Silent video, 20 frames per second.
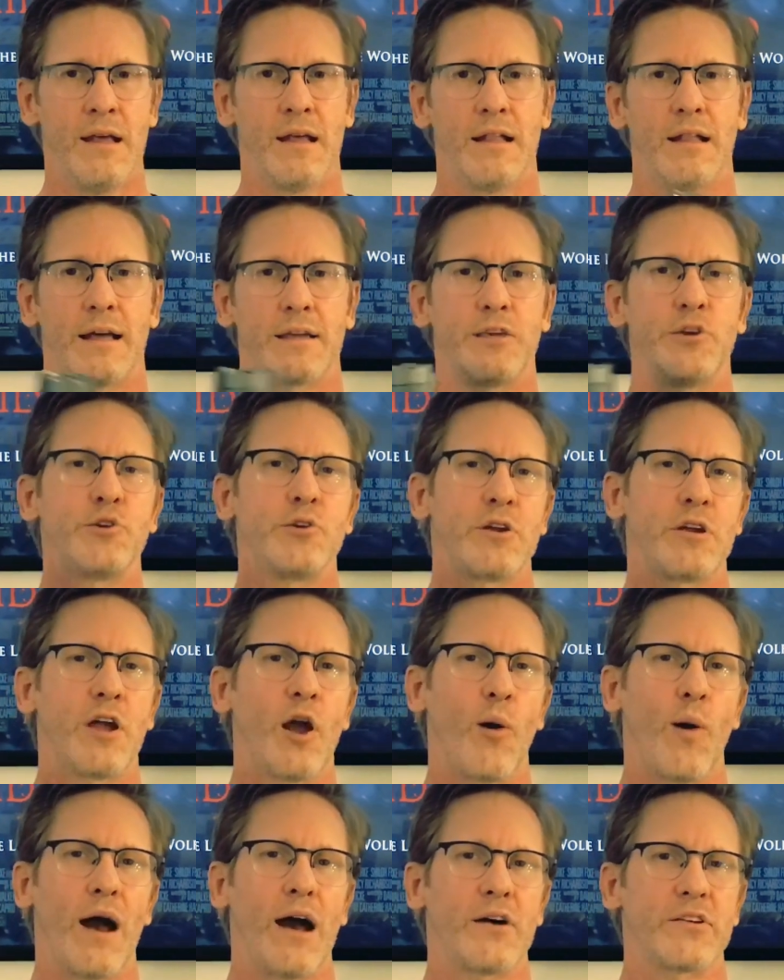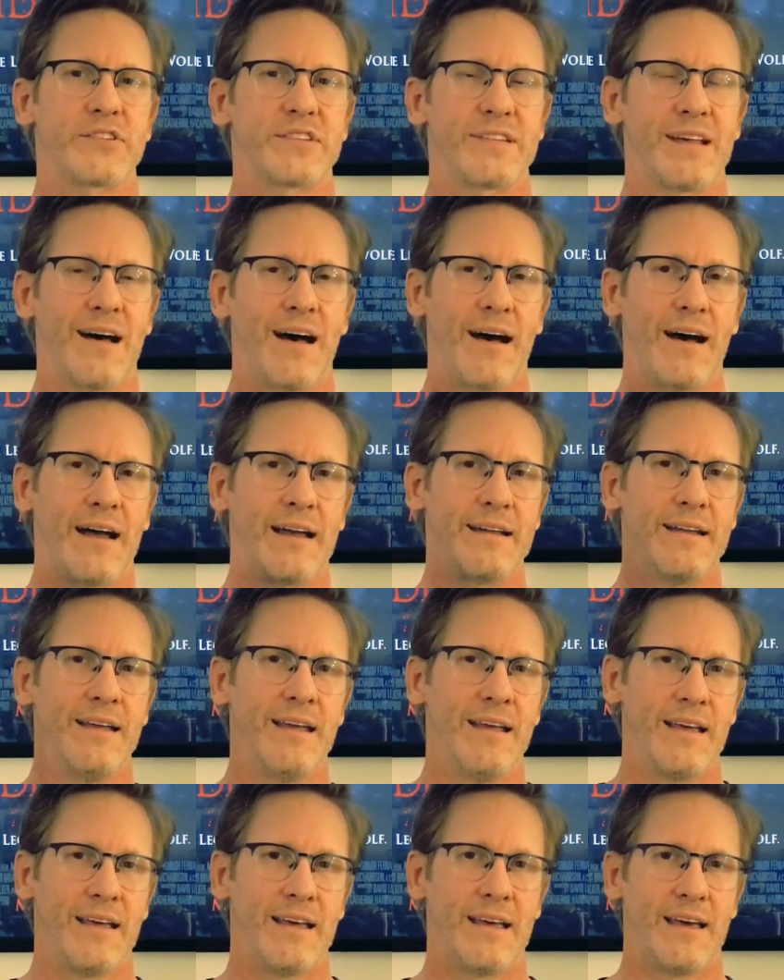Like you could go outside
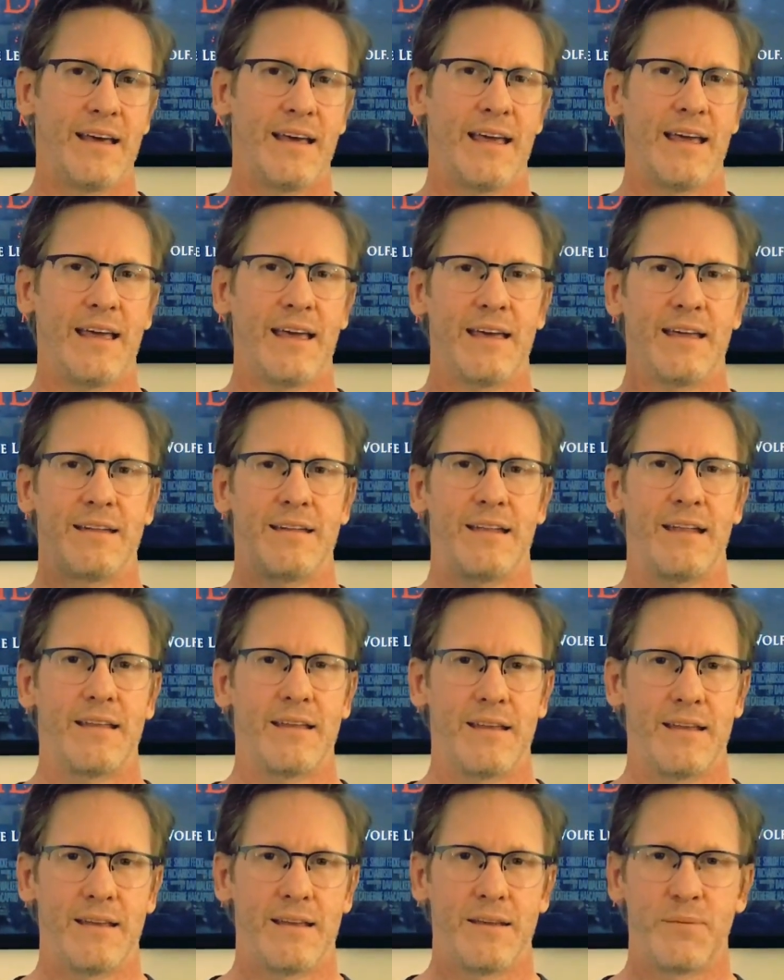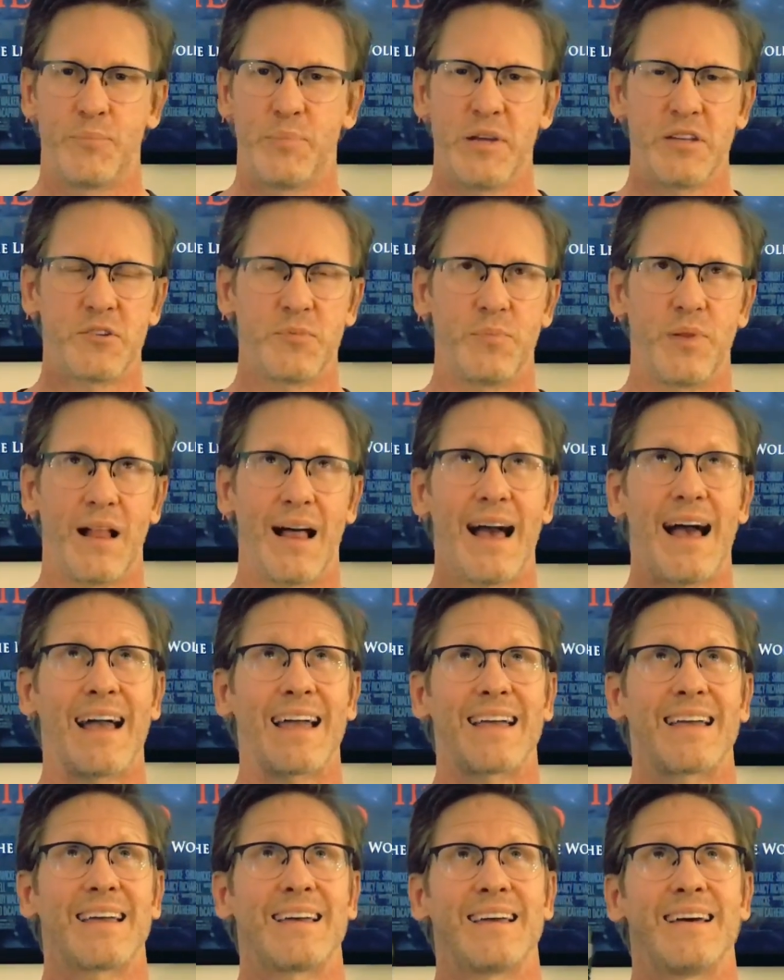and pitch
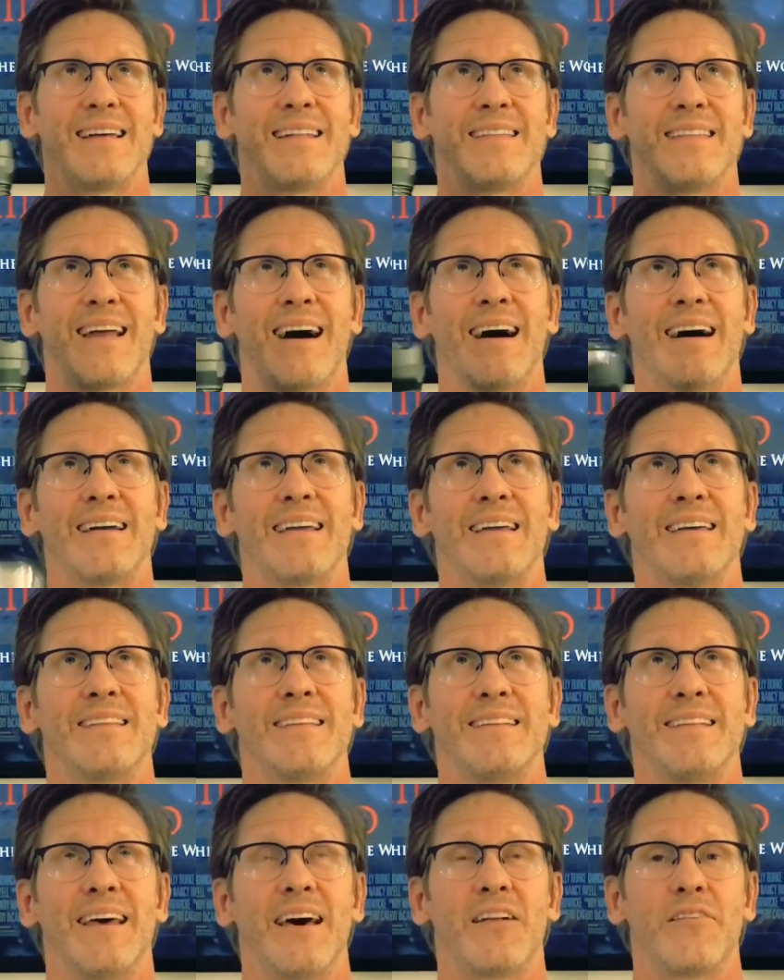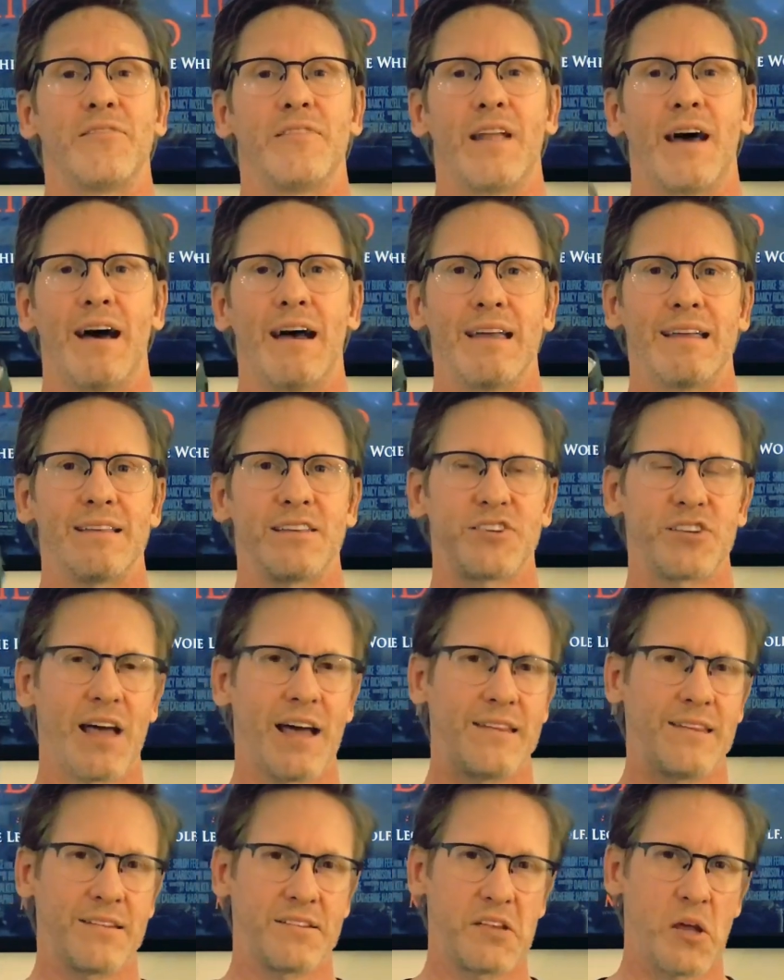black night, in the dead of night,
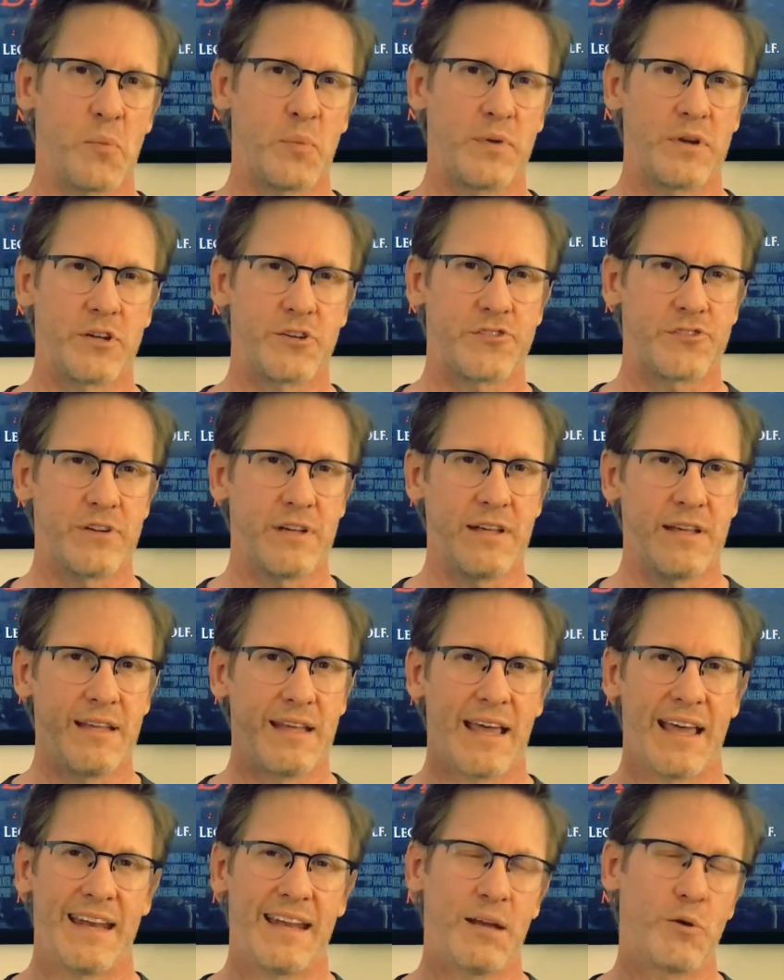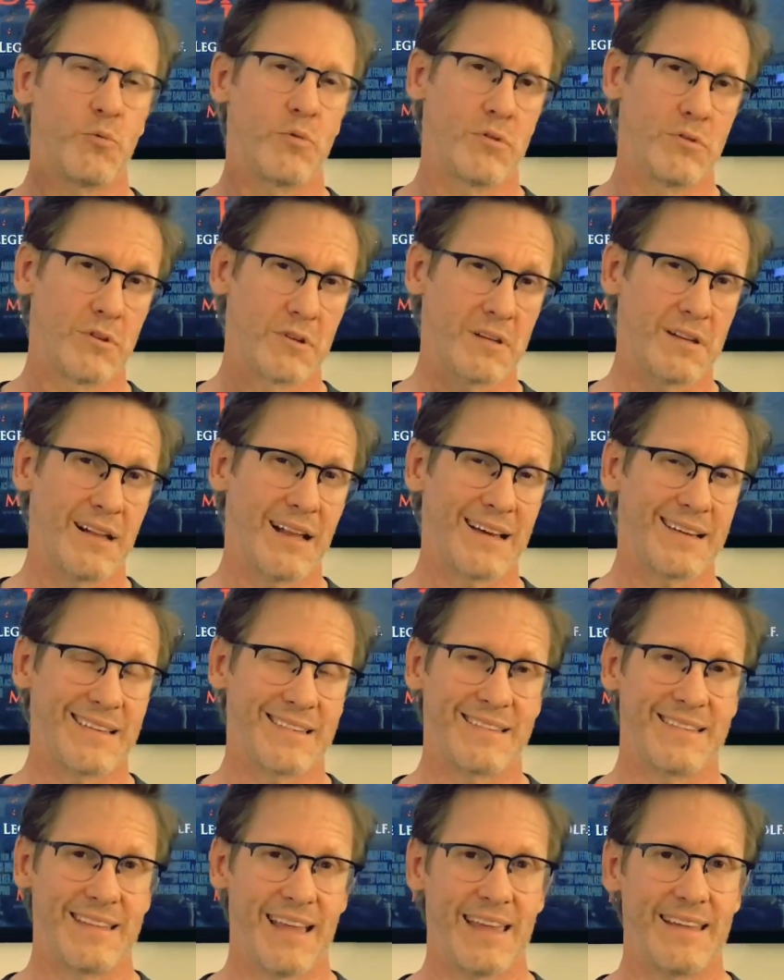shine this up in a tree and it will look like it's
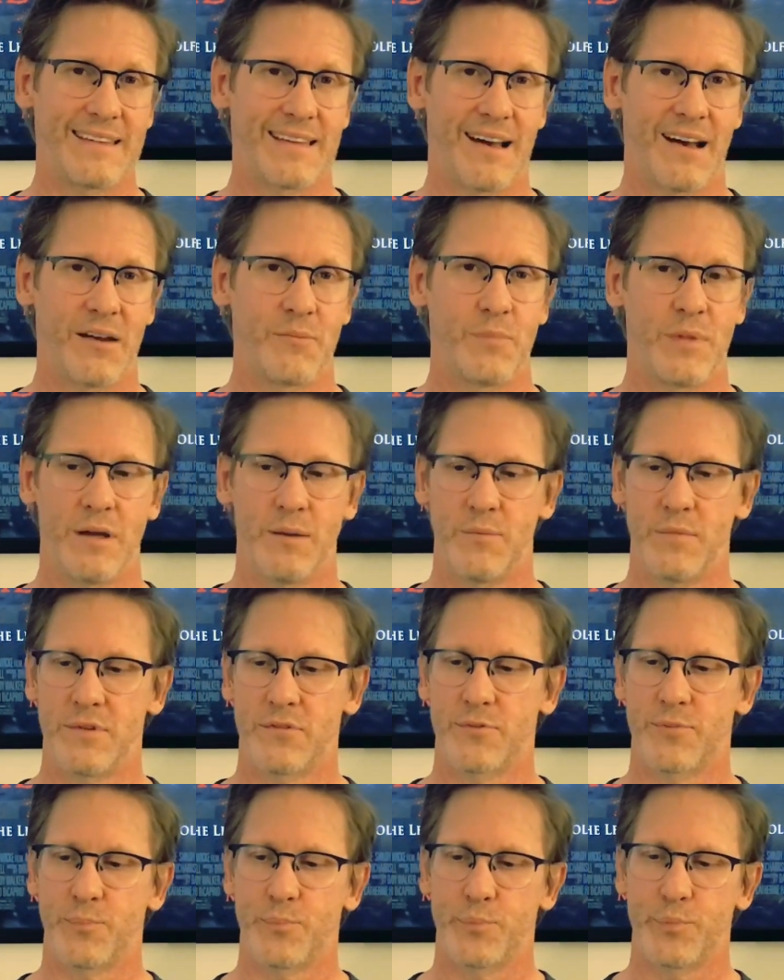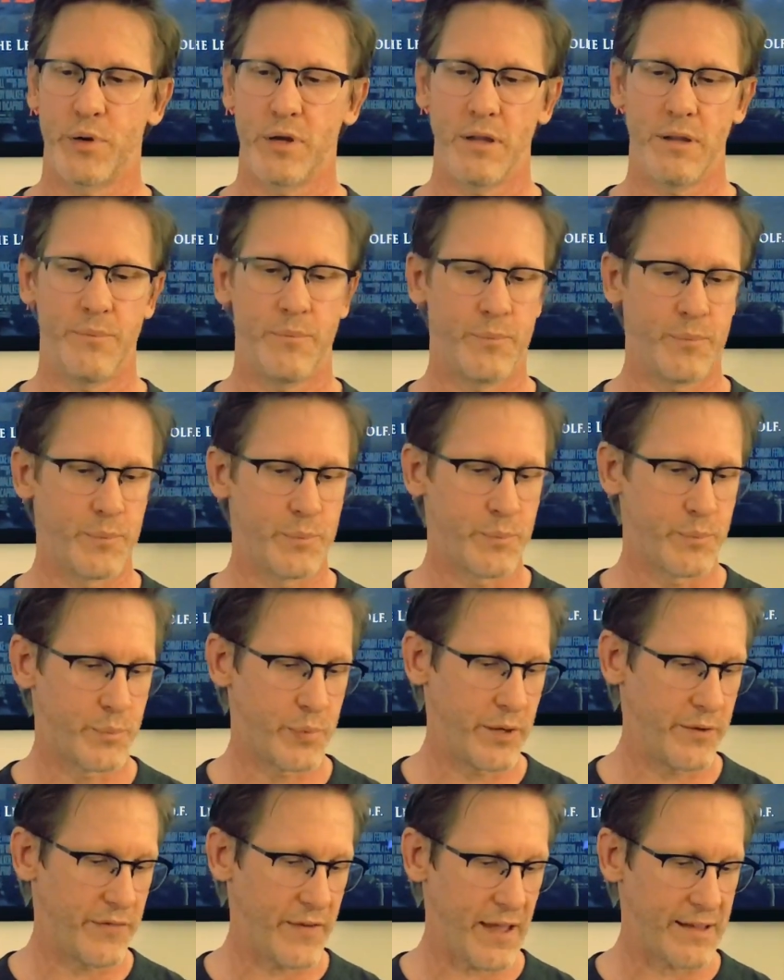daytime. And it's pretty
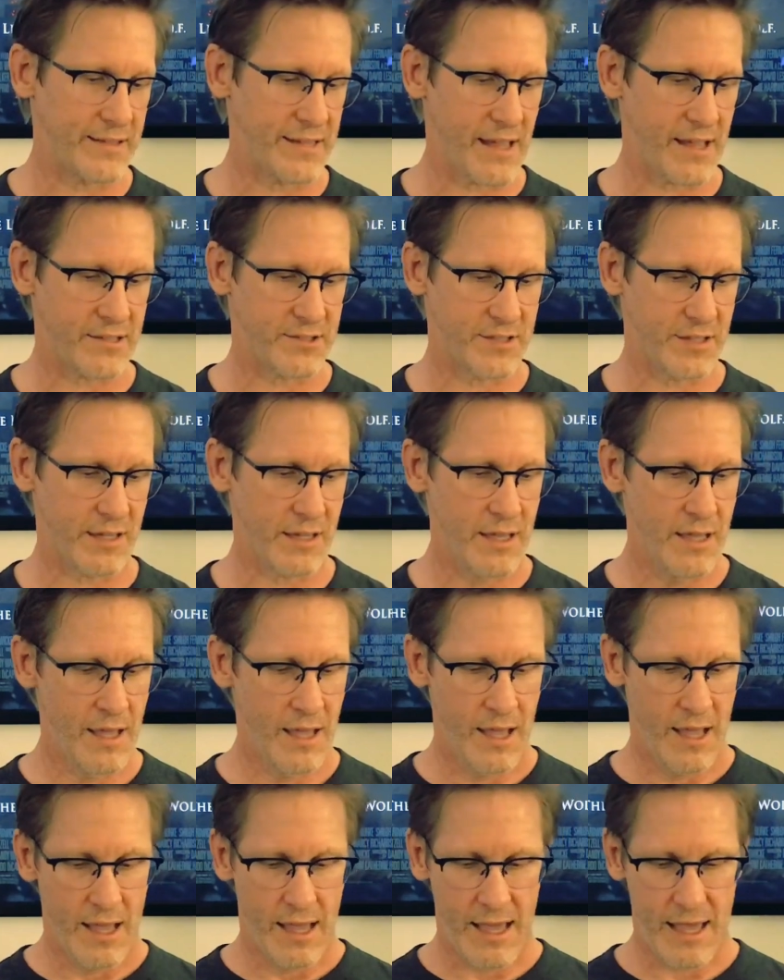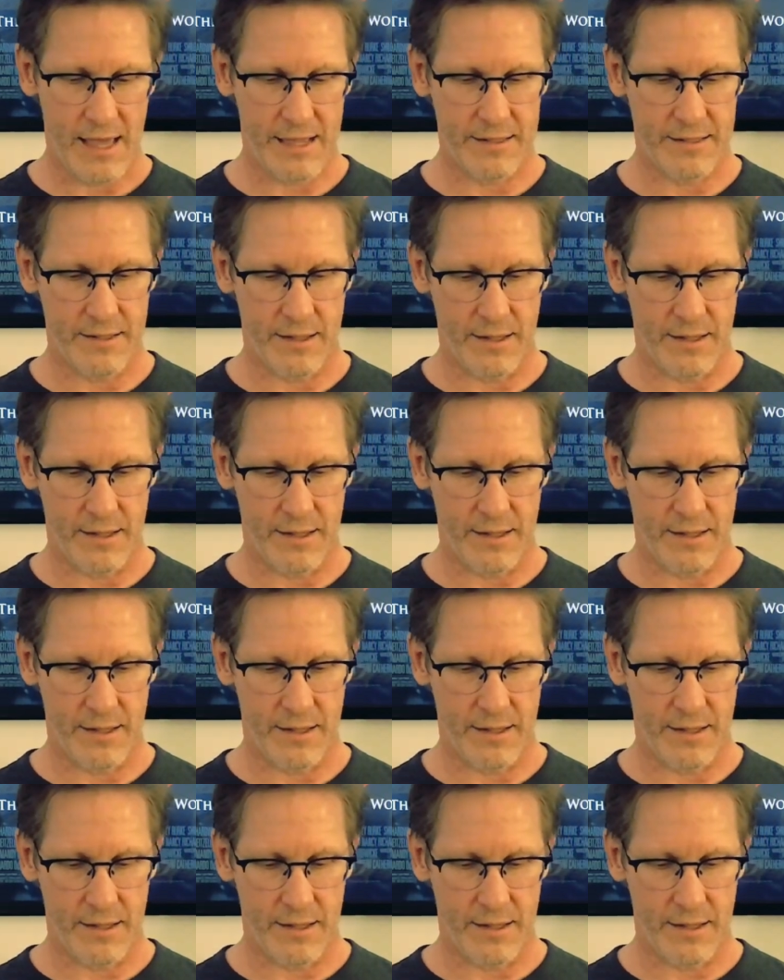fantastic. And